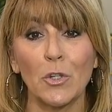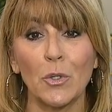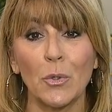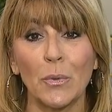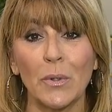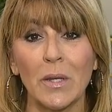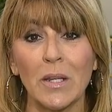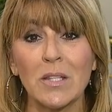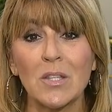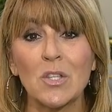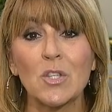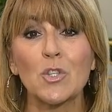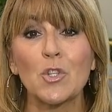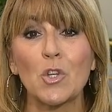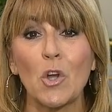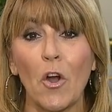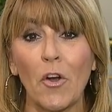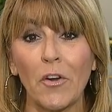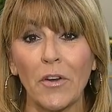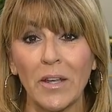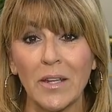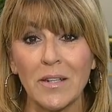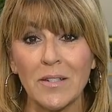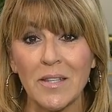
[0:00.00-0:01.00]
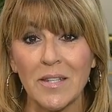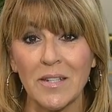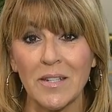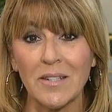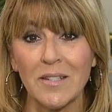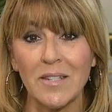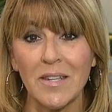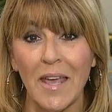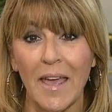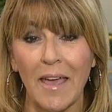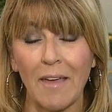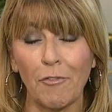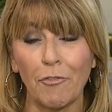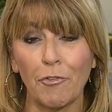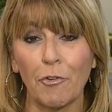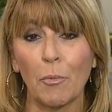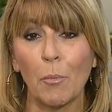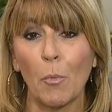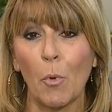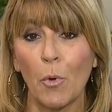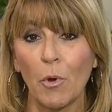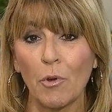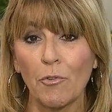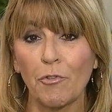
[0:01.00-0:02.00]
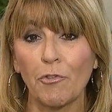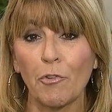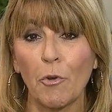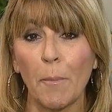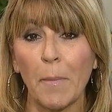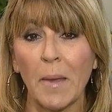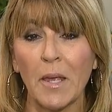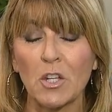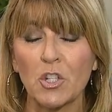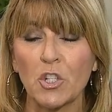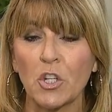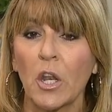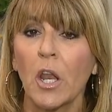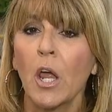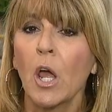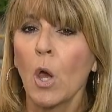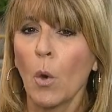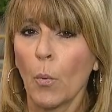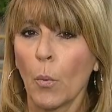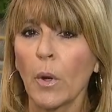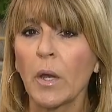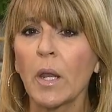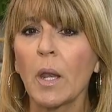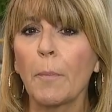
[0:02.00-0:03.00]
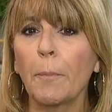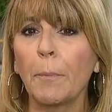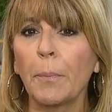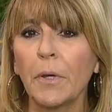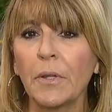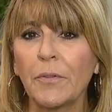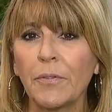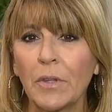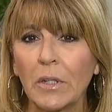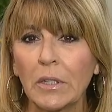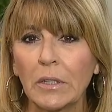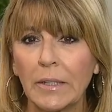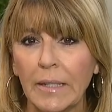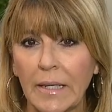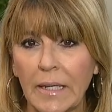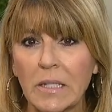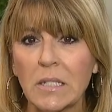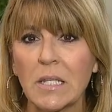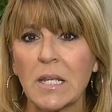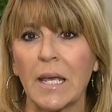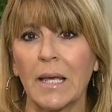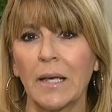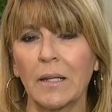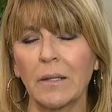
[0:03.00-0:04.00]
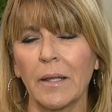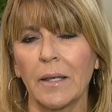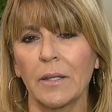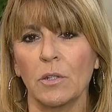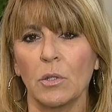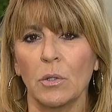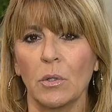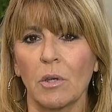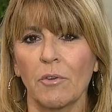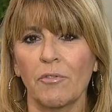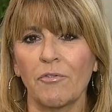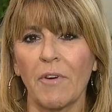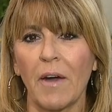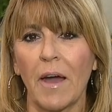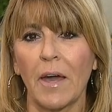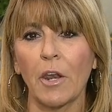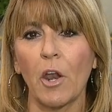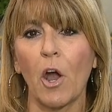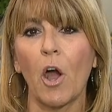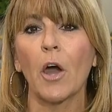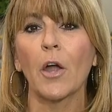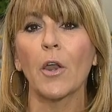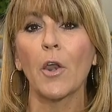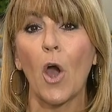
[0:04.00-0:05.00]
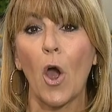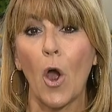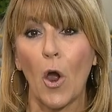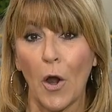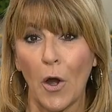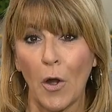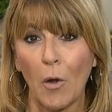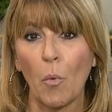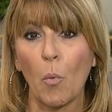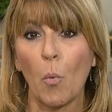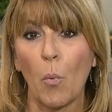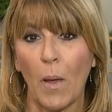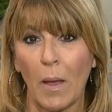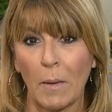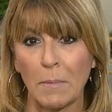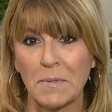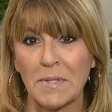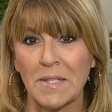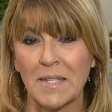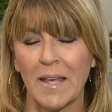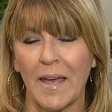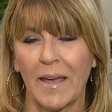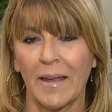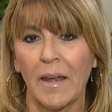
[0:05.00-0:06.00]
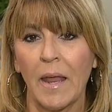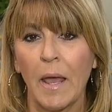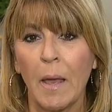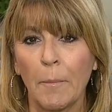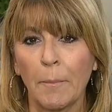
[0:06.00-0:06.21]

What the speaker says: units starting today. For more information, we're going to put the link to LA Unified on our website.